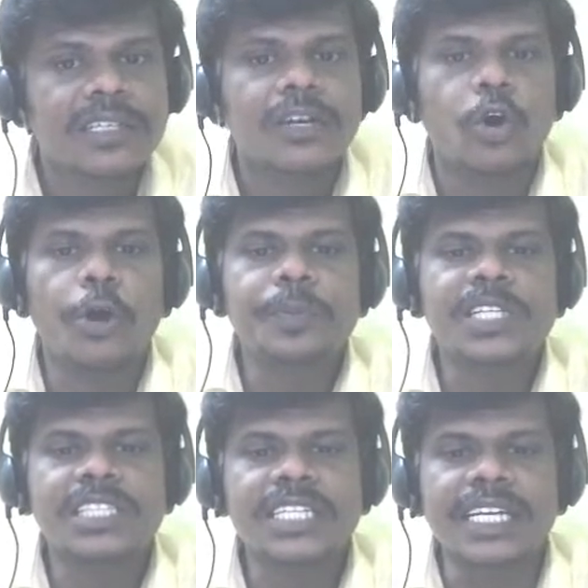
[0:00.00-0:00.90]
Option
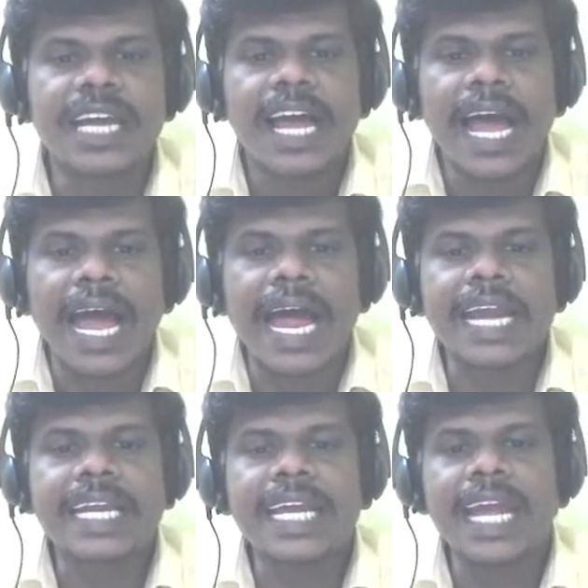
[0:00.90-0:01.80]
3
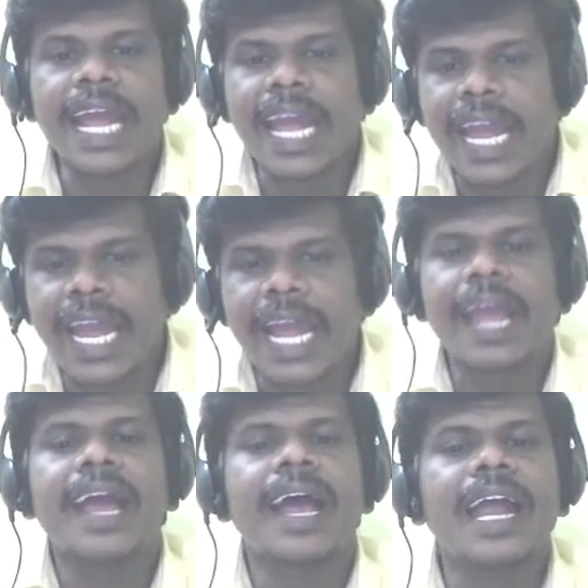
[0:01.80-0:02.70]

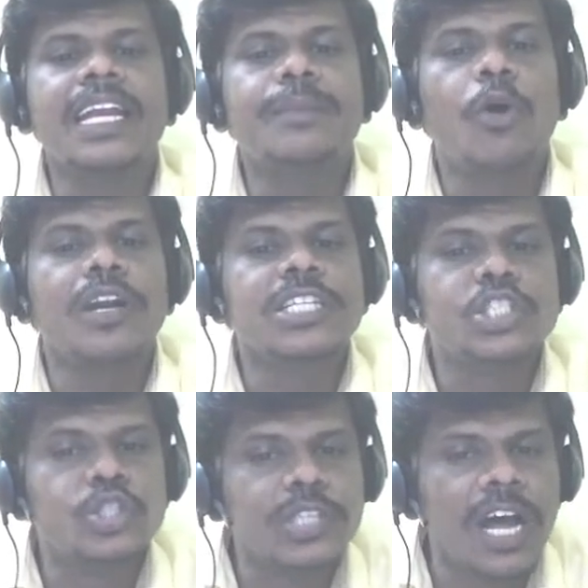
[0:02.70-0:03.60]
anti-A antibodies
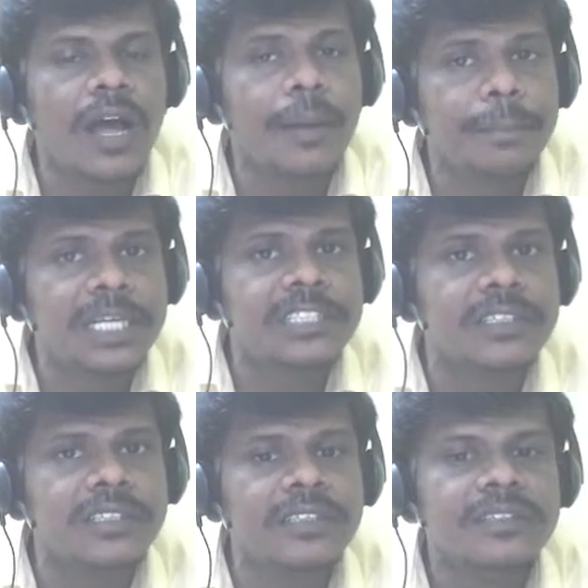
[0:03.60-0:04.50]
to the mother,